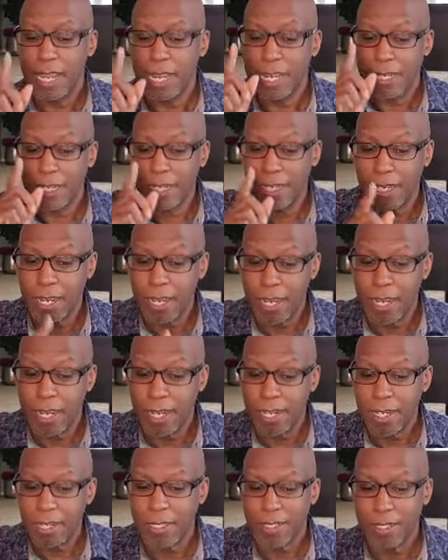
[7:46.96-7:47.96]
And
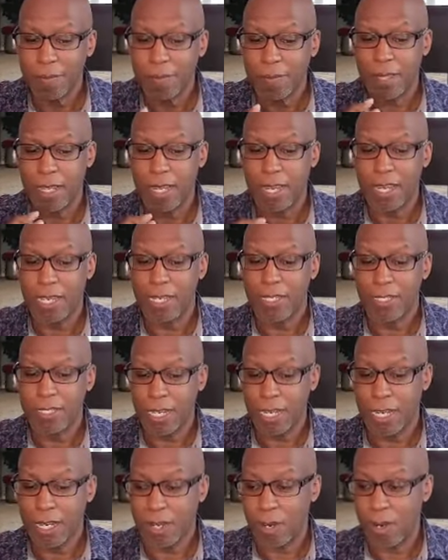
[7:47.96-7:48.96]
God
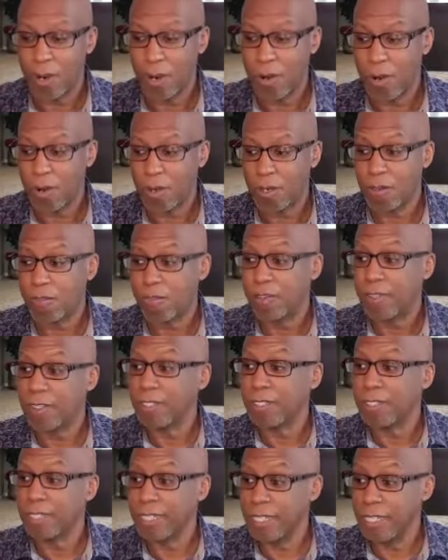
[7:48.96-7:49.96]
has a heart for
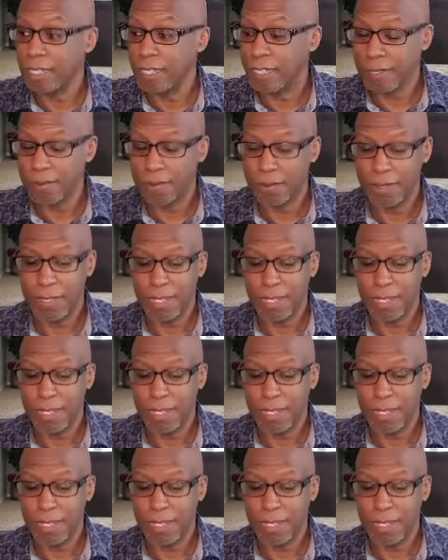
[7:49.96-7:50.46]
the needy,